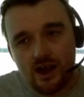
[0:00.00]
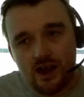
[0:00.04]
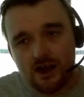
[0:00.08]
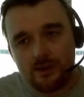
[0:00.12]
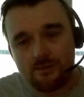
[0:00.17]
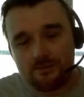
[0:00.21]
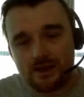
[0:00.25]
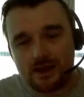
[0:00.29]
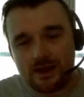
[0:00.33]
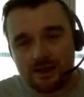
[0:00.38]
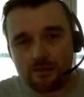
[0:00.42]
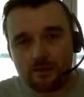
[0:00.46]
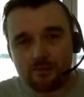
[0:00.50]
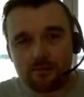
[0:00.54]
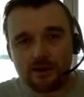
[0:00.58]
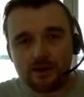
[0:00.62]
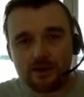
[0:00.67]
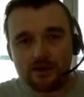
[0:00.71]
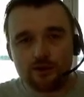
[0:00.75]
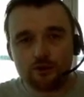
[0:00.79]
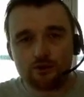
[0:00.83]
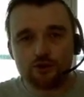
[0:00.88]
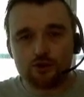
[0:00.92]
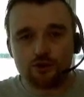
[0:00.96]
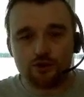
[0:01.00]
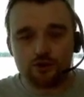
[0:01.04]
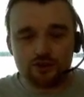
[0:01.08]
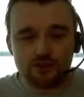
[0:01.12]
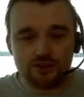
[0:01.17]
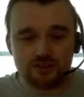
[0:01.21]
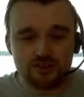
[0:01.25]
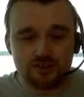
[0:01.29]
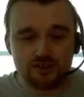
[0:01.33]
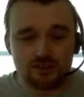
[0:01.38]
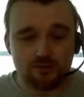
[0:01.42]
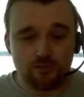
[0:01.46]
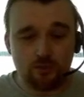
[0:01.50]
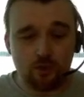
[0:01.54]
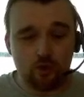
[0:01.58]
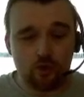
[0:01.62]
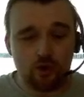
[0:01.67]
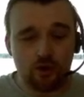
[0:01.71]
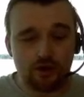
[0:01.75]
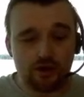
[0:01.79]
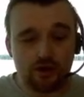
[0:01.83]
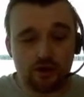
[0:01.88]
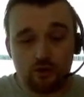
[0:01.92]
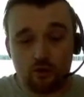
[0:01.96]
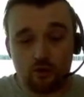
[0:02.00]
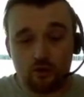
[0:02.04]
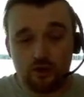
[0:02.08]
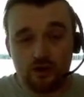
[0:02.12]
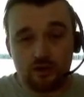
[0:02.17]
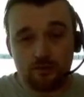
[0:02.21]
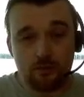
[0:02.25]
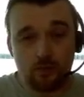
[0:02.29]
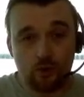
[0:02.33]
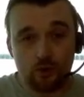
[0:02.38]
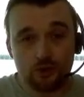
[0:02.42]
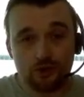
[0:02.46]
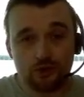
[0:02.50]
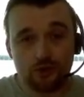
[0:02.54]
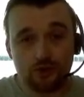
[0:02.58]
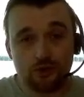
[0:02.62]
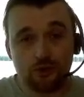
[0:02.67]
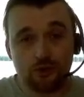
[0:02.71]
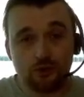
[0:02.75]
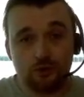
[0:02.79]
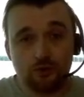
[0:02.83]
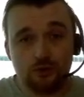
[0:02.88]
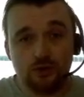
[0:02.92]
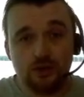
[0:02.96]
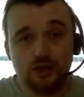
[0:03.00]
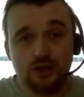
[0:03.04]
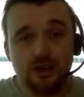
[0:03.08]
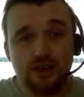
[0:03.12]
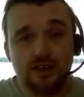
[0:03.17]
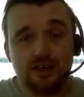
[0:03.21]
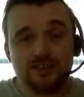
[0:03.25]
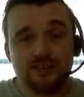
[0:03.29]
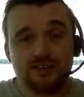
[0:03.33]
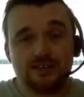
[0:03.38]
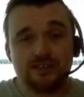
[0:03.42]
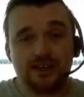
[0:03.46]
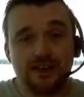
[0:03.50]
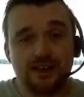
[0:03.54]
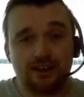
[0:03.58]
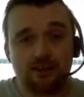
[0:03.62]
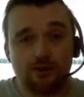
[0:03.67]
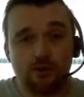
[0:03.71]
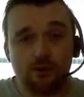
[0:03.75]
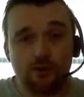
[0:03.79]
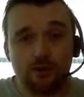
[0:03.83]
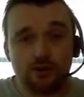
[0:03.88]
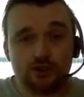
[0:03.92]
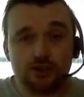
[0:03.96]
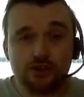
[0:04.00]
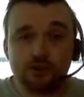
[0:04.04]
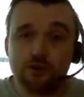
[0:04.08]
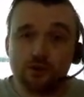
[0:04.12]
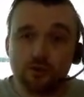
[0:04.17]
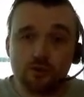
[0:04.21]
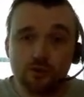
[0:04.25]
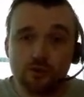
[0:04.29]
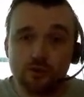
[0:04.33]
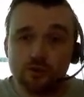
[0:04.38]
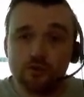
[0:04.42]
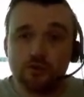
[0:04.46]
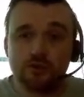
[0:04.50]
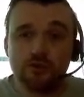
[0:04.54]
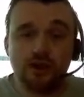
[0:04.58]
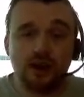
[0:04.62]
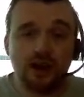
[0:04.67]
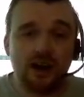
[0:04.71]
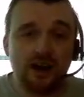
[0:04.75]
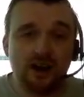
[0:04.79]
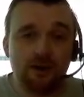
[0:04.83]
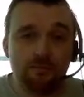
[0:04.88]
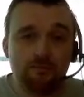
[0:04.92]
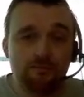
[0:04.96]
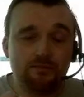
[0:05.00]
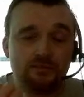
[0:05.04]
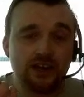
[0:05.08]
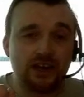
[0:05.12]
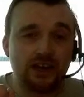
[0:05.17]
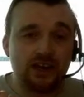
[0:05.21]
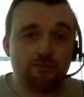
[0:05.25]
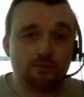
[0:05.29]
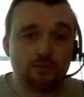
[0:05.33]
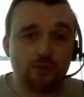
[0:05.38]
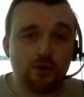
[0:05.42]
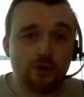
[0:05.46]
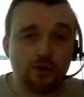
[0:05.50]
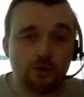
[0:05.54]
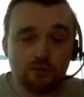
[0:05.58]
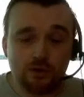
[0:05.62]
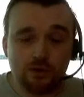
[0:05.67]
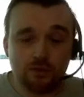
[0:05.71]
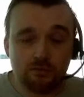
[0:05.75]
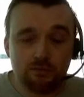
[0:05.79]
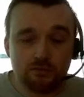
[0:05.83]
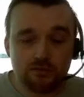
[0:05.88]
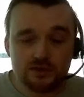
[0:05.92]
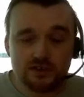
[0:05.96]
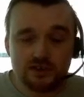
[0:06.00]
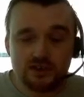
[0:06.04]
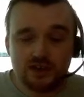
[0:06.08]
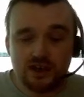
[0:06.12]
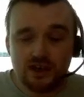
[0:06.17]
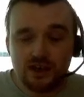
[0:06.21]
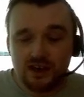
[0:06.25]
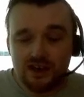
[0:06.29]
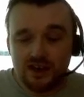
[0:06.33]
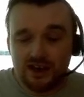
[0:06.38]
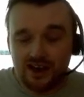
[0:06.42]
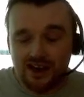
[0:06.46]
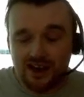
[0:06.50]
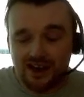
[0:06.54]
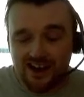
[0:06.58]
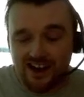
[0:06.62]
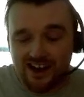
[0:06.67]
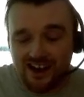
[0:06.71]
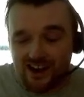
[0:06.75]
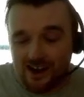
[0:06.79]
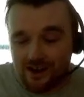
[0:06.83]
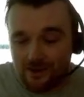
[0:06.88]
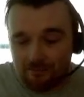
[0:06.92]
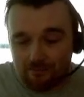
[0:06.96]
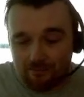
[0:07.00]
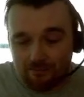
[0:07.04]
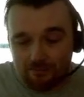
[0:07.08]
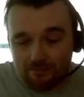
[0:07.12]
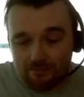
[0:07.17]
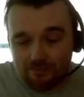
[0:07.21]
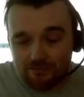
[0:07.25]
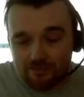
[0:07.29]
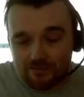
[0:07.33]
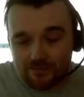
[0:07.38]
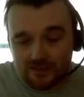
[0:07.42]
It might be better suited to more, emotional, psychological type problems. Um,